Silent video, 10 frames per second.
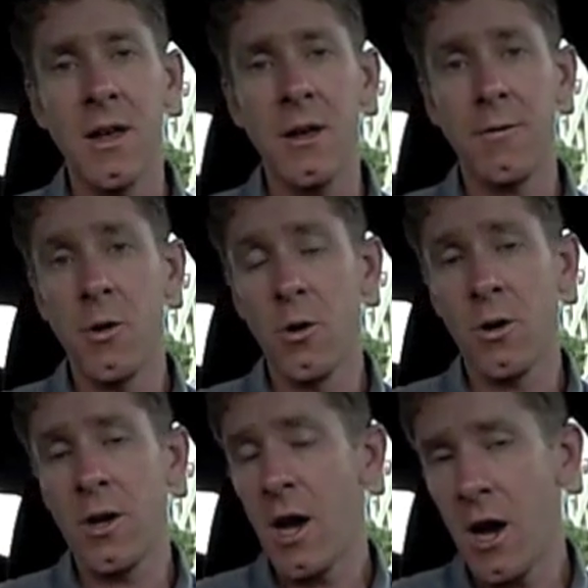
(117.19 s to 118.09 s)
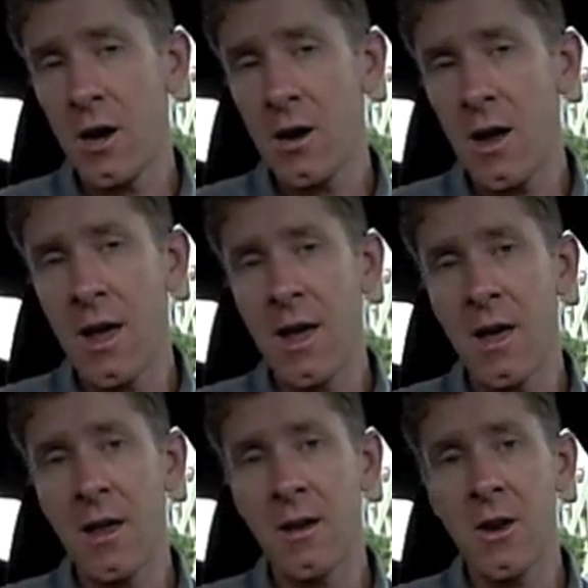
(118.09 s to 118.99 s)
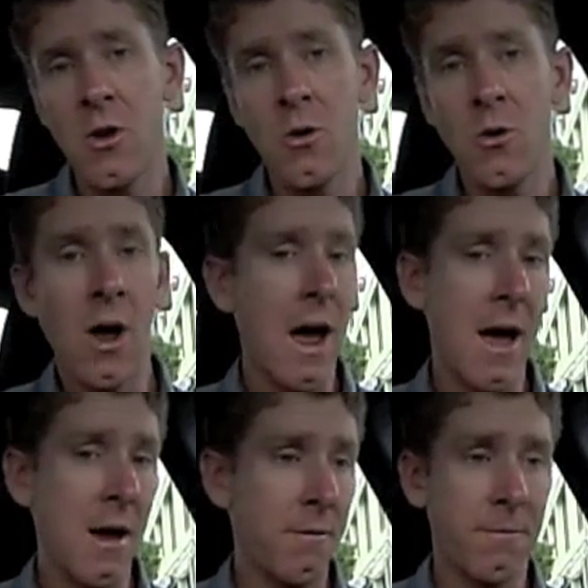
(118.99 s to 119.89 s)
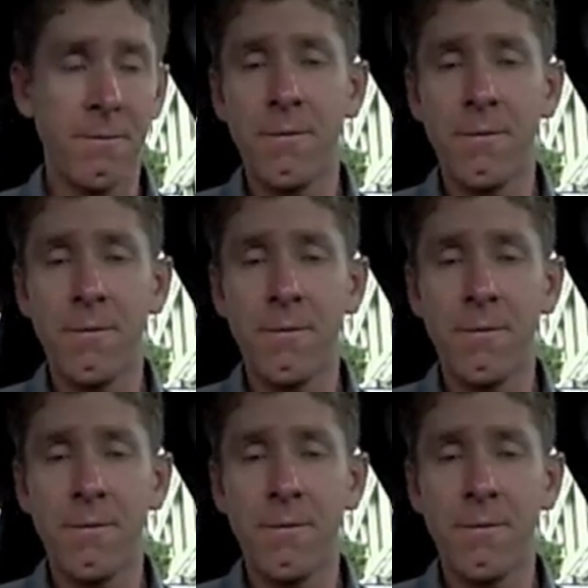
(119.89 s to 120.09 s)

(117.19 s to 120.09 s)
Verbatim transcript: If you're young and you have